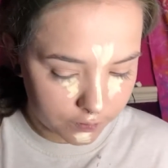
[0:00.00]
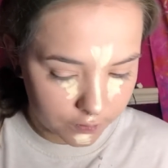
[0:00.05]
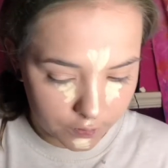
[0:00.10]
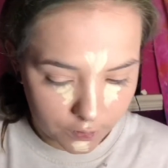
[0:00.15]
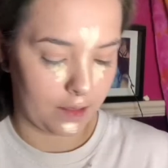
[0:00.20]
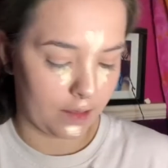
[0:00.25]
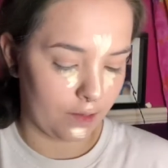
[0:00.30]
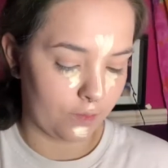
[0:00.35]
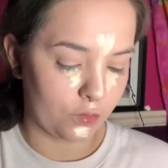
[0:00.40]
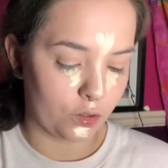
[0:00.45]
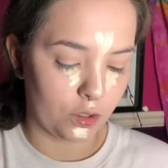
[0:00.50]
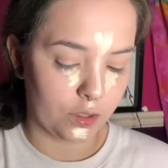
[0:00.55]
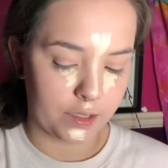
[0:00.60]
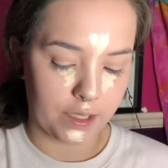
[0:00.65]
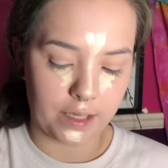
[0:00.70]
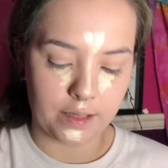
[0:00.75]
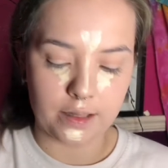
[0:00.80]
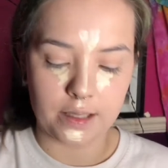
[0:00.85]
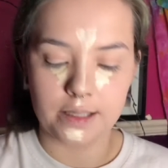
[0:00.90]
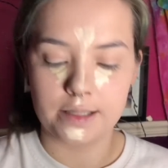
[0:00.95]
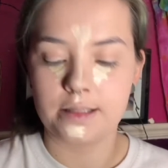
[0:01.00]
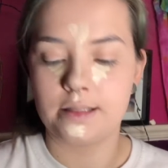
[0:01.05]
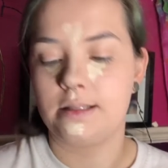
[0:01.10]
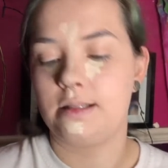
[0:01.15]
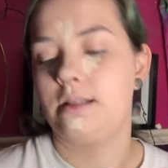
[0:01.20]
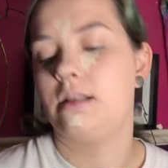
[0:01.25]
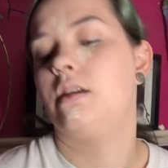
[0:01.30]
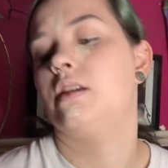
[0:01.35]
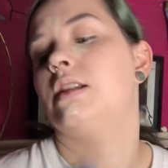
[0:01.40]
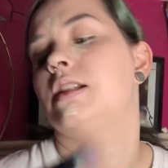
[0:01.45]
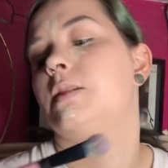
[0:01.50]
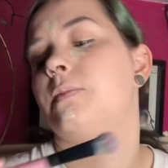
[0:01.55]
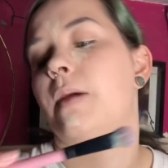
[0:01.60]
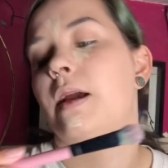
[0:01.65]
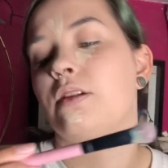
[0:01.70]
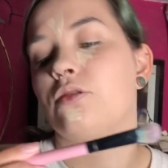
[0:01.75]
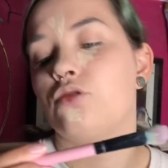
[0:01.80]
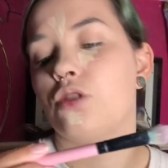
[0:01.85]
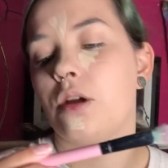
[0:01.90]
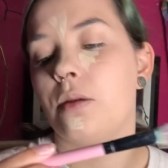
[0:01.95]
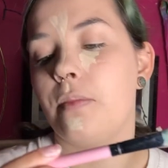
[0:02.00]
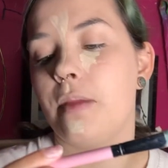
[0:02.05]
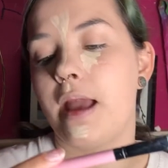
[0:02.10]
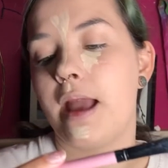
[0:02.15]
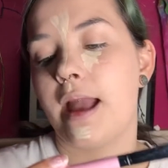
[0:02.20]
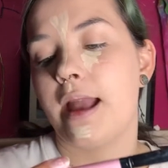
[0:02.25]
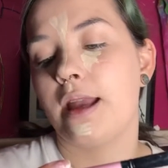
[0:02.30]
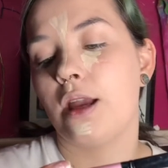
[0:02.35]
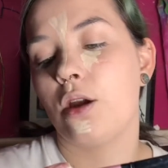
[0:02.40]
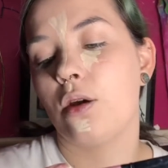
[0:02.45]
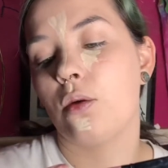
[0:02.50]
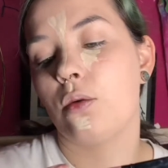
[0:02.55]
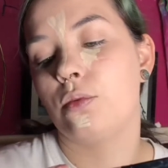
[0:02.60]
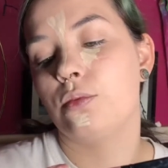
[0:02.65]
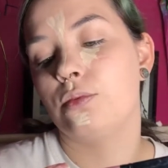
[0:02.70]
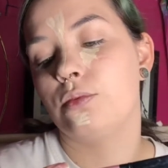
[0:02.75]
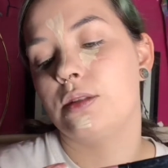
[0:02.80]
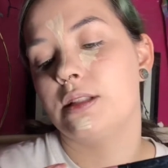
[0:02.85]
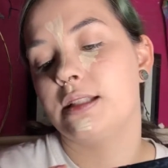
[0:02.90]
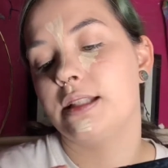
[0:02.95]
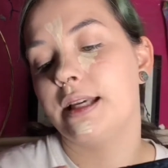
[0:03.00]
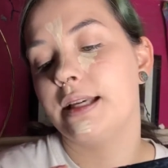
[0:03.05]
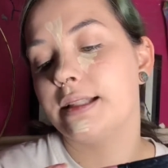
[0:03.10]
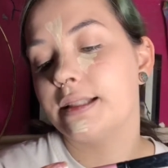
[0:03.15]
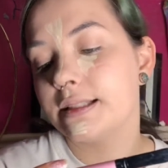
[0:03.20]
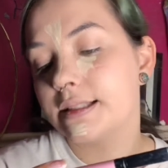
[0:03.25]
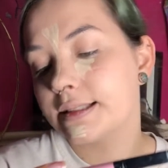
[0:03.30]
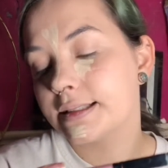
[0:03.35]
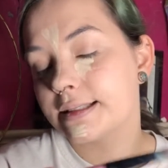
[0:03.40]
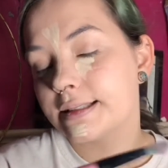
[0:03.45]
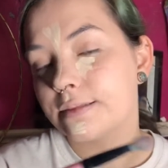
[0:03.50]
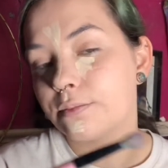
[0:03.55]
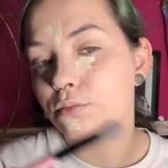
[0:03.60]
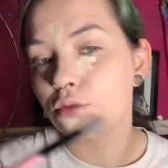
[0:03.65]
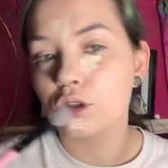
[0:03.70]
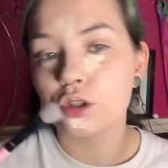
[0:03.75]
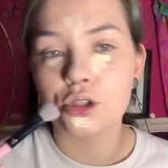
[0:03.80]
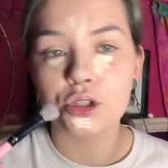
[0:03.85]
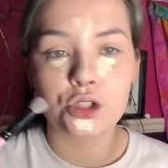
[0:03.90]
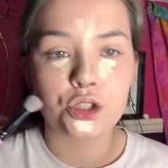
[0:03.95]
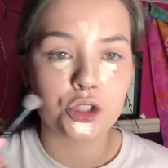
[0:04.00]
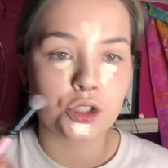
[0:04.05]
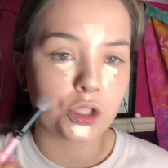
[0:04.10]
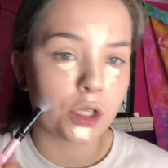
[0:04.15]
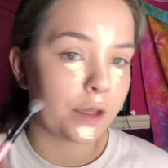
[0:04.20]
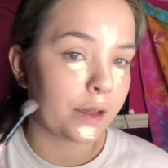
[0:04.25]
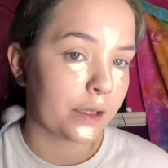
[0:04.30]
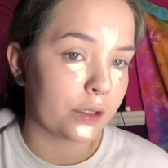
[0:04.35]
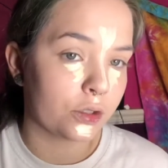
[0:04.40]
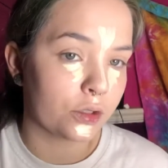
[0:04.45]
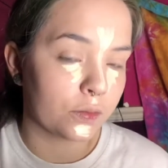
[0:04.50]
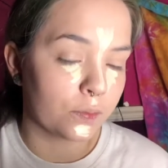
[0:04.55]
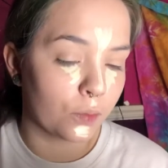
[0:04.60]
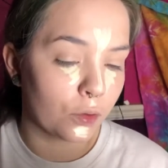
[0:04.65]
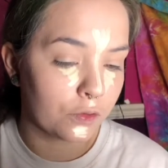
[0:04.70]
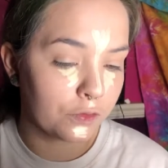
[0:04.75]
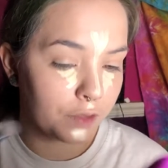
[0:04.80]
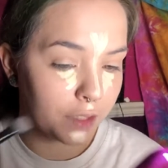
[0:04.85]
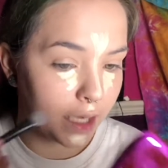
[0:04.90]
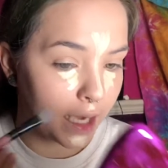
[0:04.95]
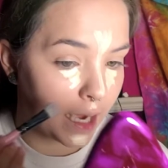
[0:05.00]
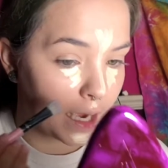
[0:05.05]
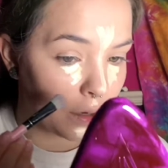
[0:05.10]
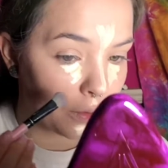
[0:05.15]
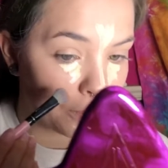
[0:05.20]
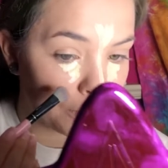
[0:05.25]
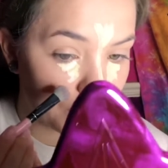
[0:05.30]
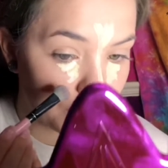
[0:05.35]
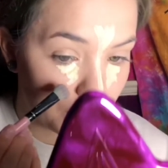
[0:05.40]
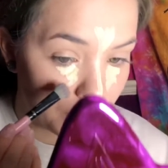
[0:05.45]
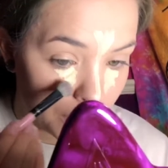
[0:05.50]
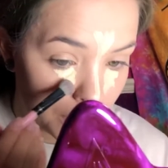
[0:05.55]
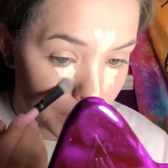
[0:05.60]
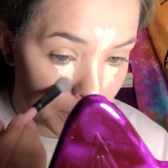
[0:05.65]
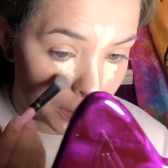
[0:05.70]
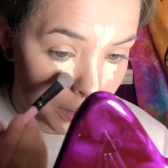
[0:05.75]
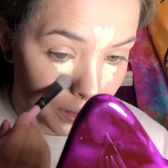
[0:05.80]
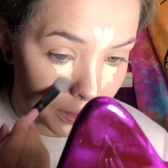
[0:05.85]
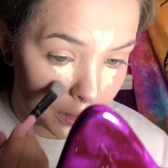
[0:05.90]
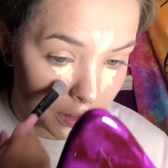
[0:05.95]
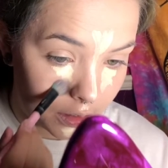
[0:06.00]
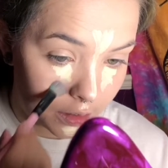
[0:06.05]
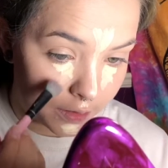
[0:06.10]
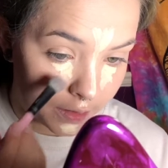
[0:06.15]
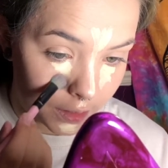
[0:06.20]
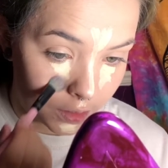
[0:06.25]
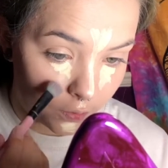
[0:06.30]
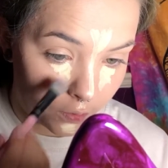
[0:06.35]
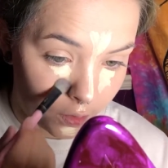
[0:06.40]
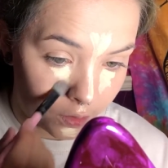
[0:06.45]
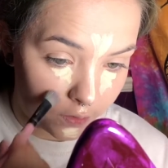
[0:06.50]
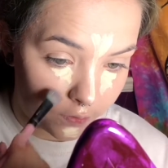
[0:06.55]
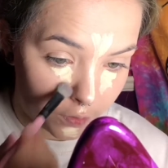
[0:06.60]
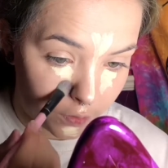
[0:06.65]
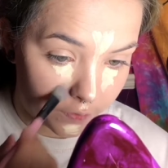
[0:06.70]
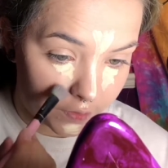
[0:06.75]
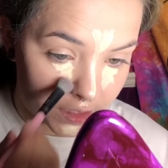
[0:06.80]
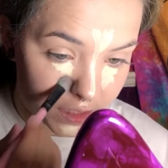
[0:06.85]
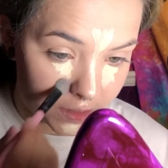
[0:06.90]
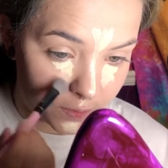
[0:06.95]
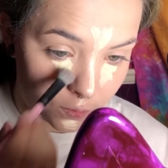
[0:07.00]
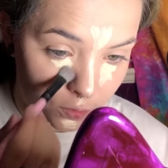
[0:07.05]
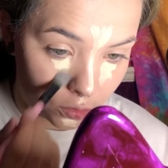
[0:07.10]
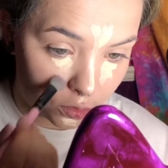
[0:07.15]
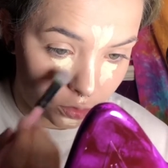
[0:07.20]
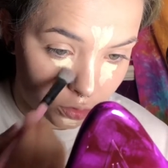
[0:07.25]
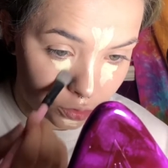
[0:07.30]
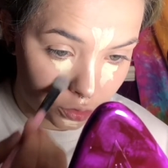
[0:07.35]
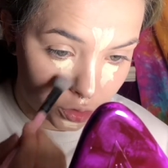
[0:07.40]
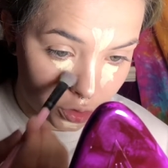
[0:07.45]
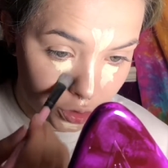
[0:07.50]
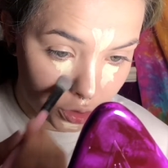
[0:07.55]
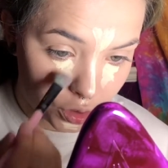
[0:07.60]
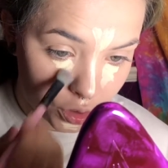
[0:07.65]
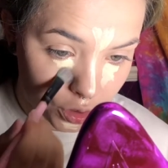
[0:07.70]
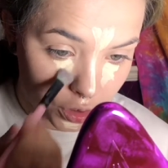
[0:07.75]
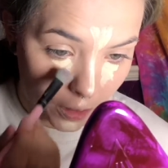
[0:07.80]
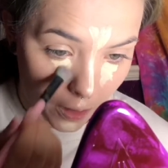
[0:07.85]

I'm just going to take this Spectrum AO6 brush and then just buff it out and then go over with a sponge.